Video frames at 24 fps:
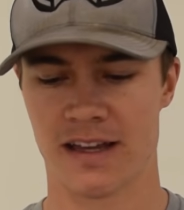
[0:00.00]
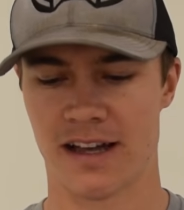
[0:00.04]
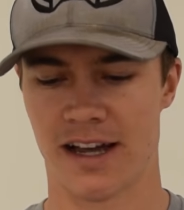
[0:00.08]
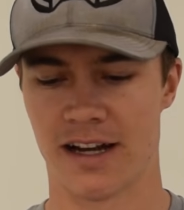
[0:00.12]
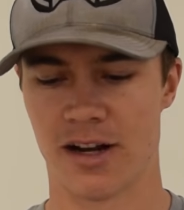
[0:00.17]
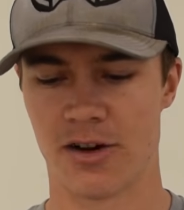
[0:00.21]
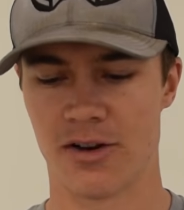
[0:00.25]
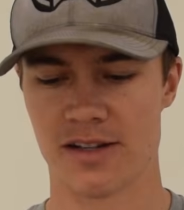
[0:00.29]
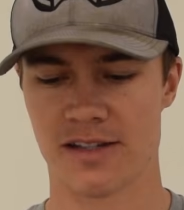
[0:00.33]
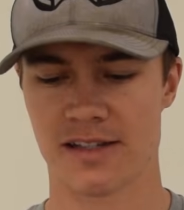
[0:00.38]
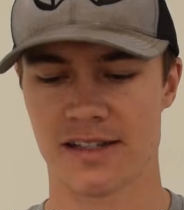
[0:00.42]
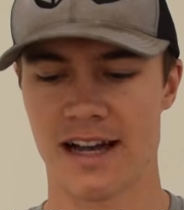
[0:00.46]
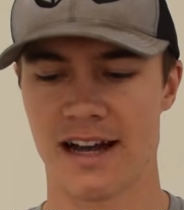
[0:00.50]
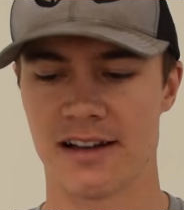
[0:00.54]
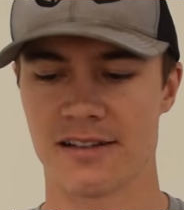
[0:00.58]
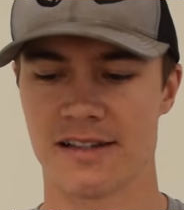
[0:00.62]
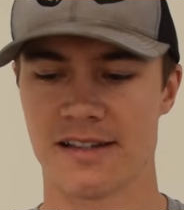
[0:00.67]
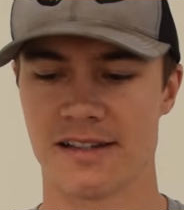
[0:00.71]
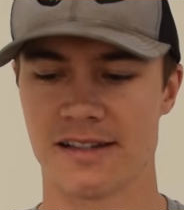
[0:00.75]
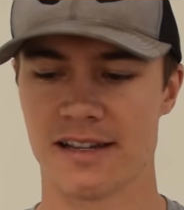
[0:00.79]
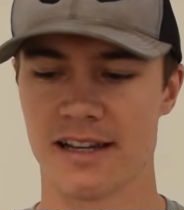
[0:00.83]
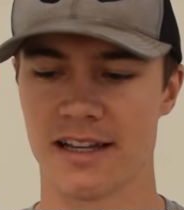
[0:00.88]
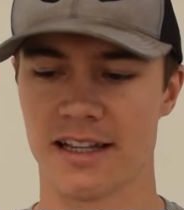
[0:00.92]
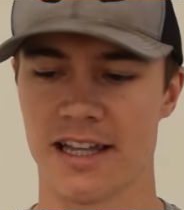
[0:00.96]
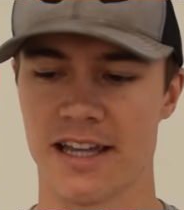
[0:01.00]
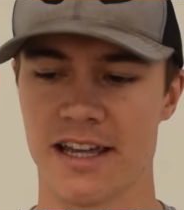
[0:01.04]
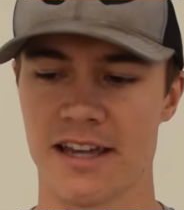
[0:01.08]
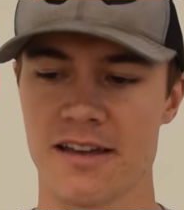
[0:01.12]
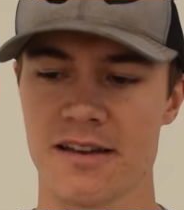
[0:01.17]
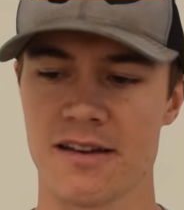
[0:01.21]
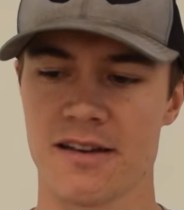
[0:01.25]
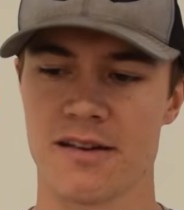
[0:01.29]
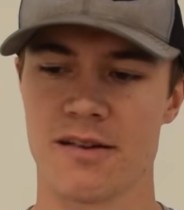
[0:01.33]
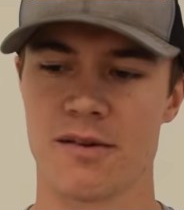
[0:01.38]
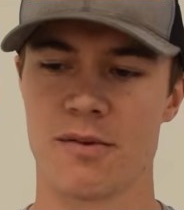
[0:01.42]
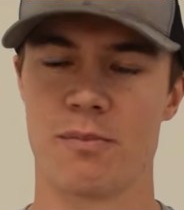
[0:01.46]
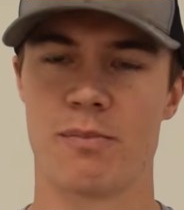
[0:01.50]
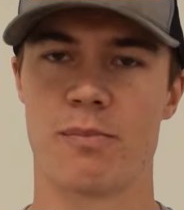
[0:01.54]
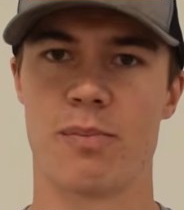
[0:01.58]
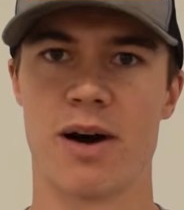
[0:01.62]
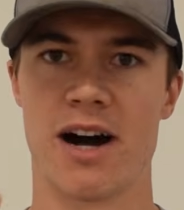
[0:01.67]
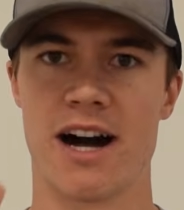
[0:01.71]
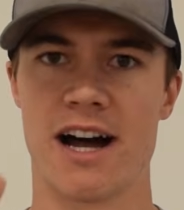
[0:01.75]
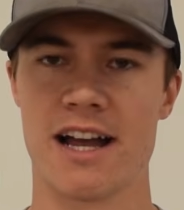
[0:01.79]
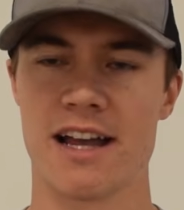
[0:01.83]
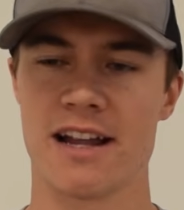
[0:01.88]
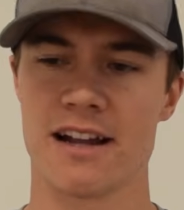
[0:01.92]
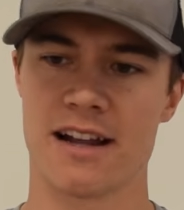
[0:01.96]
I know it sounds silly,
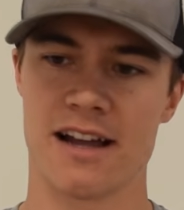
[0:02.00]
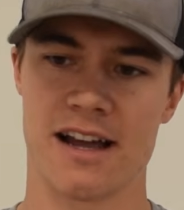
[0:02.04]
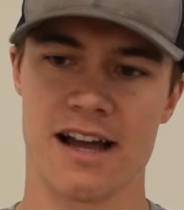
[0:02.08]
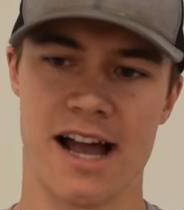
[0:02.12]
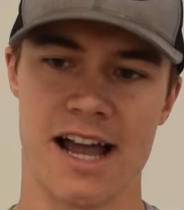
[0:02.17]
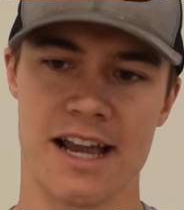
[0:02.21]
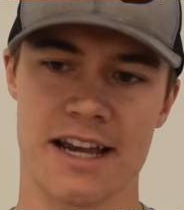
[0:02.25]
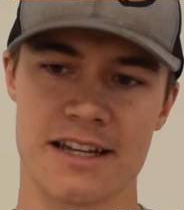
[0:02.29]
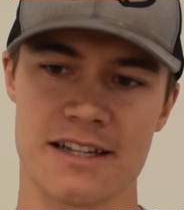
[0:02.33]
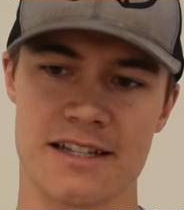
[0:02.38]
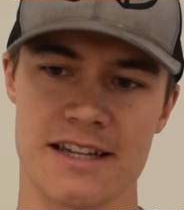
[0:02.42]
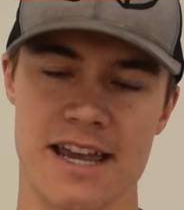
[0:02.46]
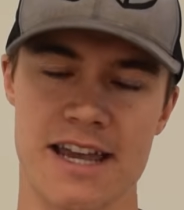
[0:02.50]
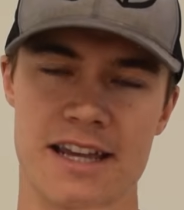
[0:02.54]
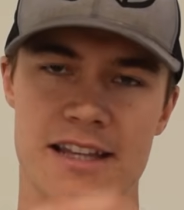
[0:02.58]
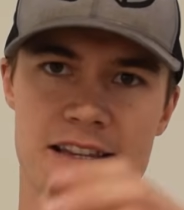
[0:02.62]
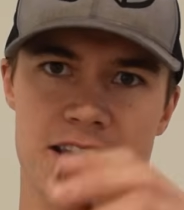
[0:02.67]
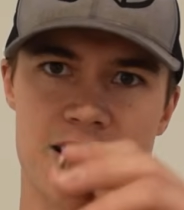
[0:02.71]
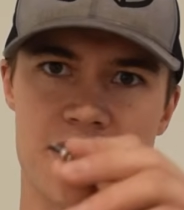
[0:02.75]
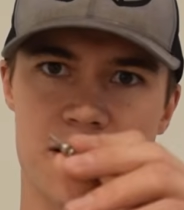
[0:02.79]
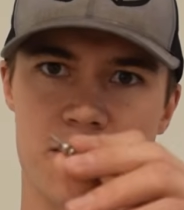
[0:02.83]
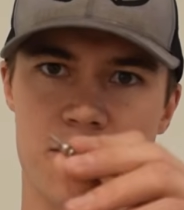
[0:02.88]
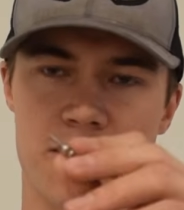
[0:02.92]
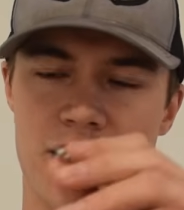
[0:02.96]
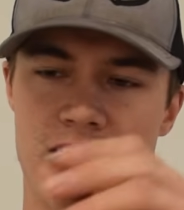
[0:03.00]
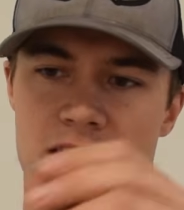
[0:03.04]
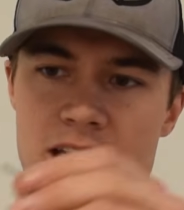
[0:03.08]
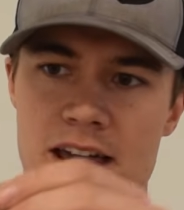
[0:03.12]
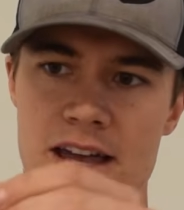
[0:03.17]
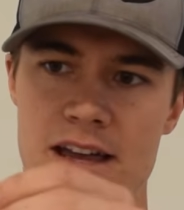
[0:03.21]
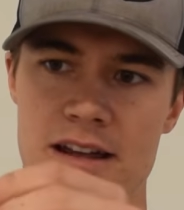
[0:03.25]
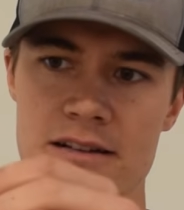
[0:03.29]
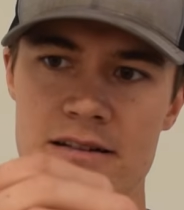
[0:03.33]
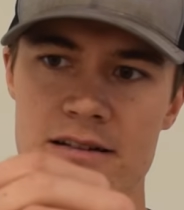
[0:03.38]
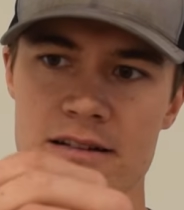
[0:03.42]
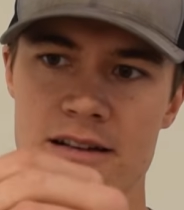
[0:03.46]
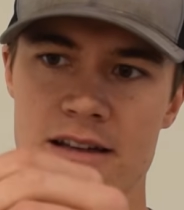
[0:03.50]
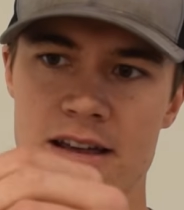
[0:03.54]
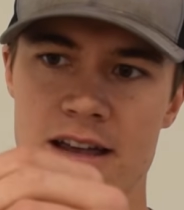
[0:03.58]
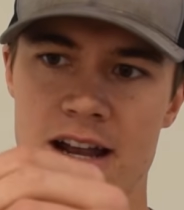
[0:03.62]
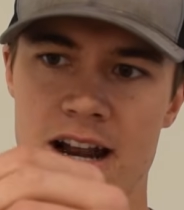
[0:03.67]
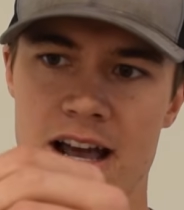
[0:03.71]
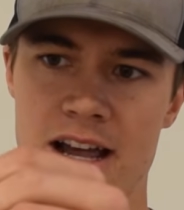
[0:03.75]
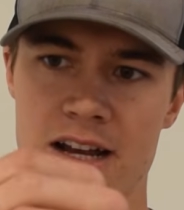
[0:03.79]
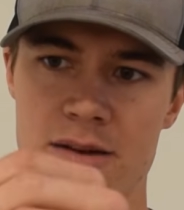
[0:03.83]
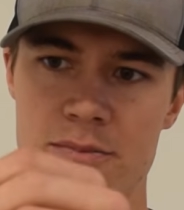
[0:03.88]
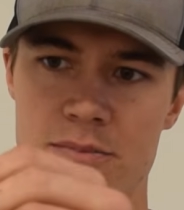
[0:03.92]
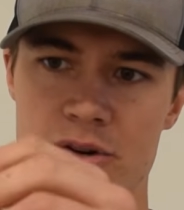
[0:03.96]
but I can take this pin
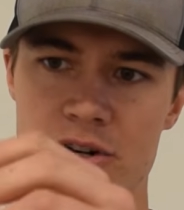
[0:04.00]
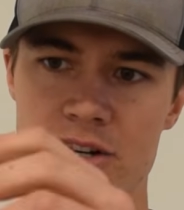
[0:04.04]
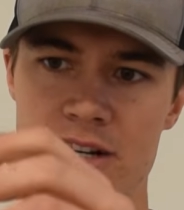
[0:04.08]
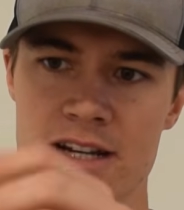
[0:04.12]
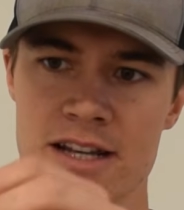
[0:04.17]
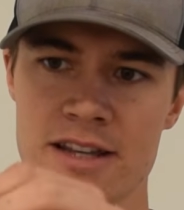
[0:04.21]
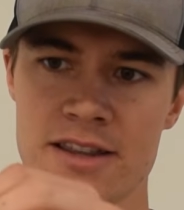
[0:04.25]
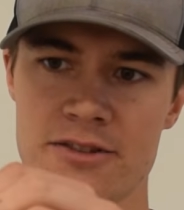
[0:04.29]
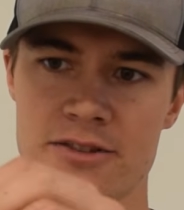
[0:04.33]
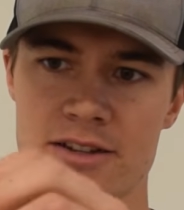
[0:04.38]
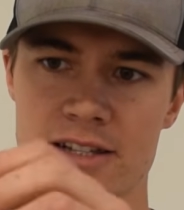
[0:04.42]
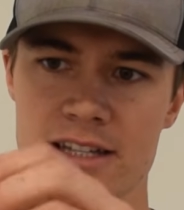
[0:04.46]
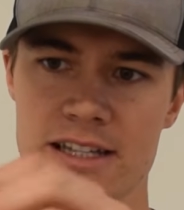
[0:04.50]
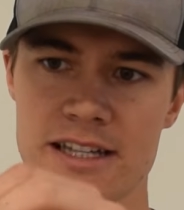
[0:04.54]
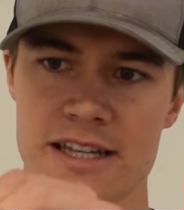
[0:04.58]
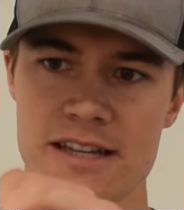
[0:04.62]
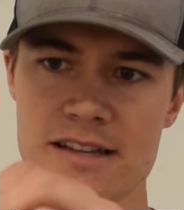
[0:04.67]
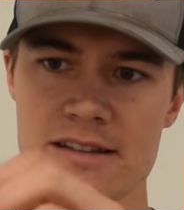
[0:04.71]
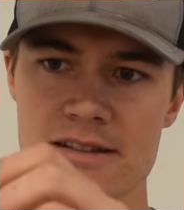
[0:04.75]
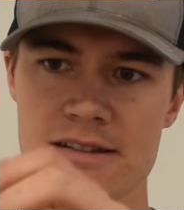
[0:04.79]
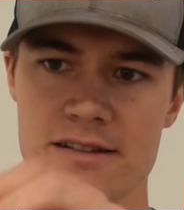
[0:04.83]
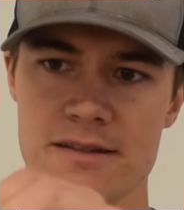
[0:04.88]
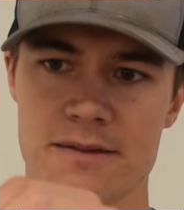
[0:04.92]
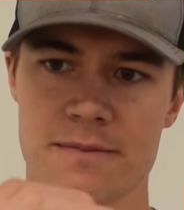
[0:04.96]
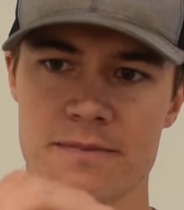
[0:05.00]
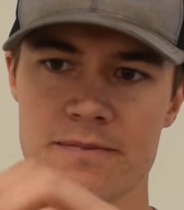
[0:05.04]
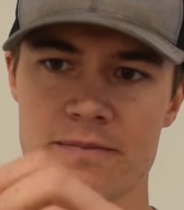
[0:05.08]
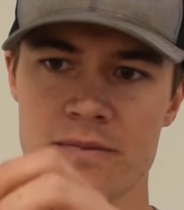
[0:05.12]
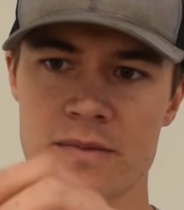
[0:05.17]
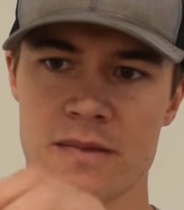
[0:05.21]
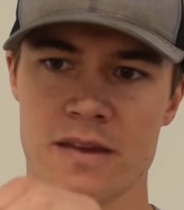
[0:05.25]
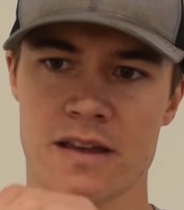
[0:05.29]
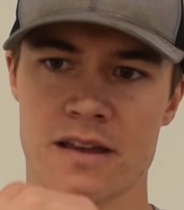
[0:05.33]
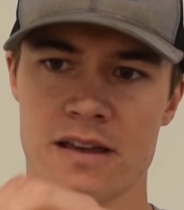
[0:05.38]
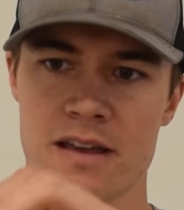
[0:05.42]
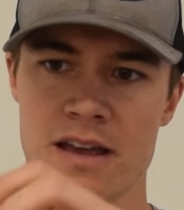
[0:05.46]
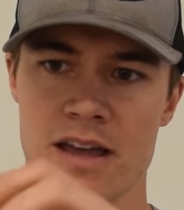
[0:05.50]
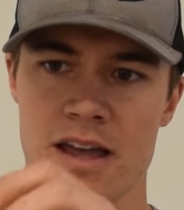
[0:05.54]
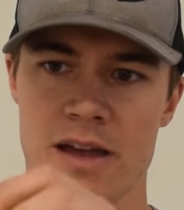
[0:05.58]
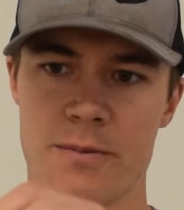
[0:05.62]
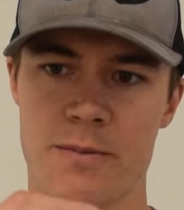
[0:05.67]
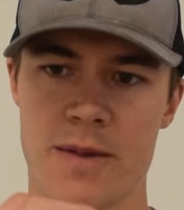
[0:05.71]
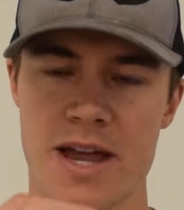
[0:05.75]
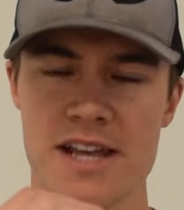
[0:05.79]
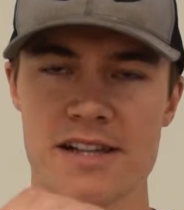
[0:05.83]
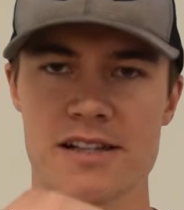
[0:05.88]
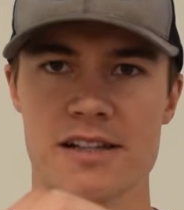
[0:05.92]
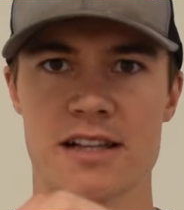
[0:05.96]
and I can put it in the release,
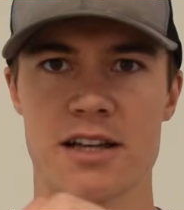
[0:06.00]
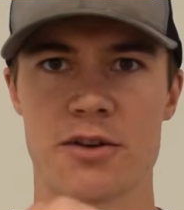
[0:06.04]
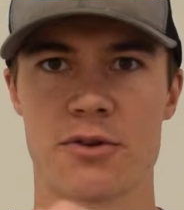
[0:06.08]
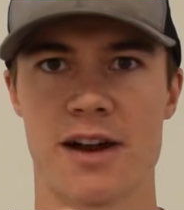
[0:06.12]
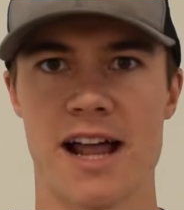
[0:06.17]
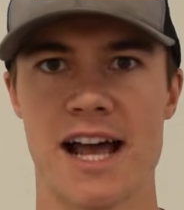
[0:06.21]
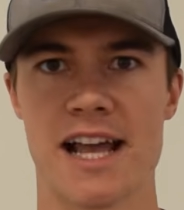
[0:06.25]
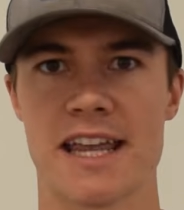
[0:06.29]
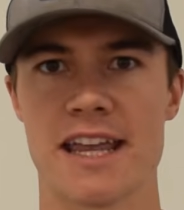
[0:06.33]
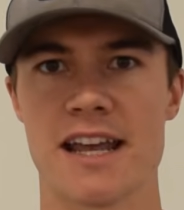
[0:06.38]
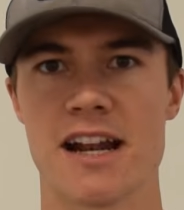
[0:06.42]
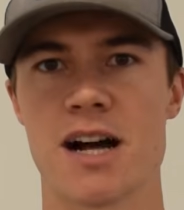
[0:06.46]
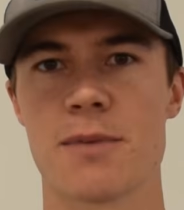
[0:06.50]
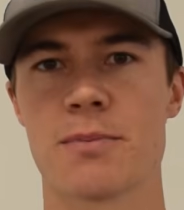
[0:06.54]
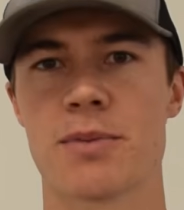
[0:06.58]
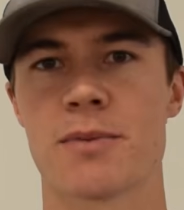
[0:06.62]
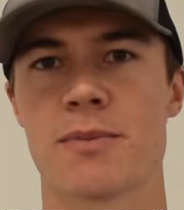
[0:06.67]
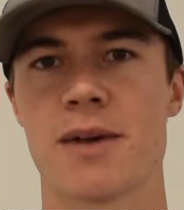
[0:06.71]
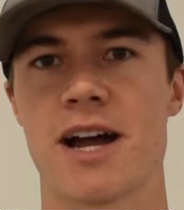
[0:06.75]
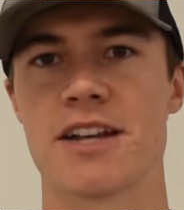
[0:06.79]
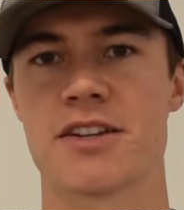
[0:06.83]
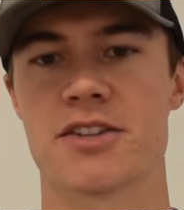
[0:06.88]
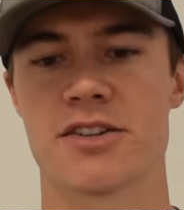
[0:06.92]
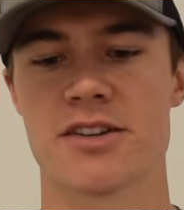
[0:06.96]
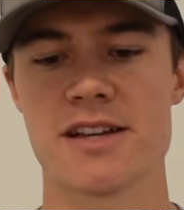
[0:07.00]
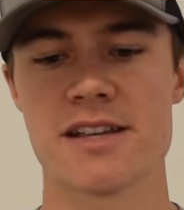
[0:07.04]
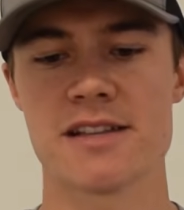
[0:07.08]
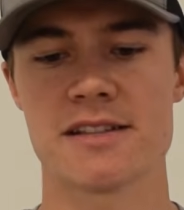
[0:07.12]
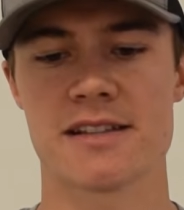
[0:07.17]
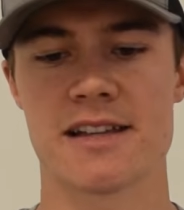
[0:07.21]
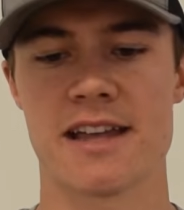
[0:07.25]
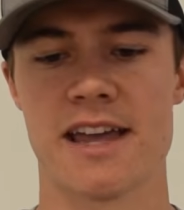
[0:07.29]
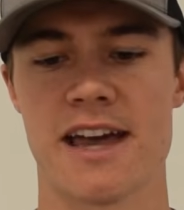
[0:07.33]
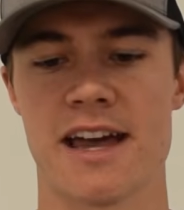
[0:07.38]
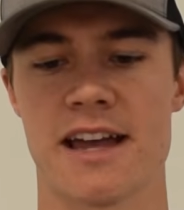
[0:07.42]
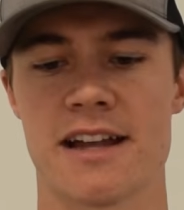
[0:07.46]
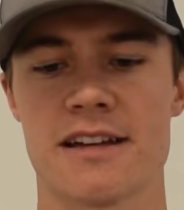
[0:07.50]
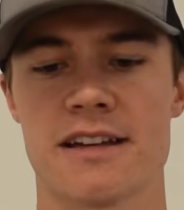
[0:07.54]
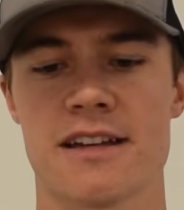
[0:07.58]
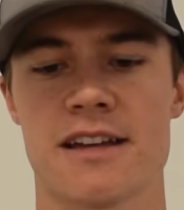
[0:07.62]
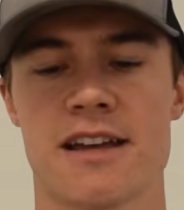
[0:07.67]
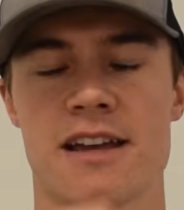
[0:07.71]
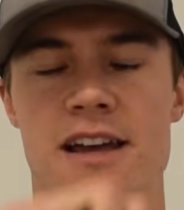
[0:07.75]
and basically when I get up in my tree stand,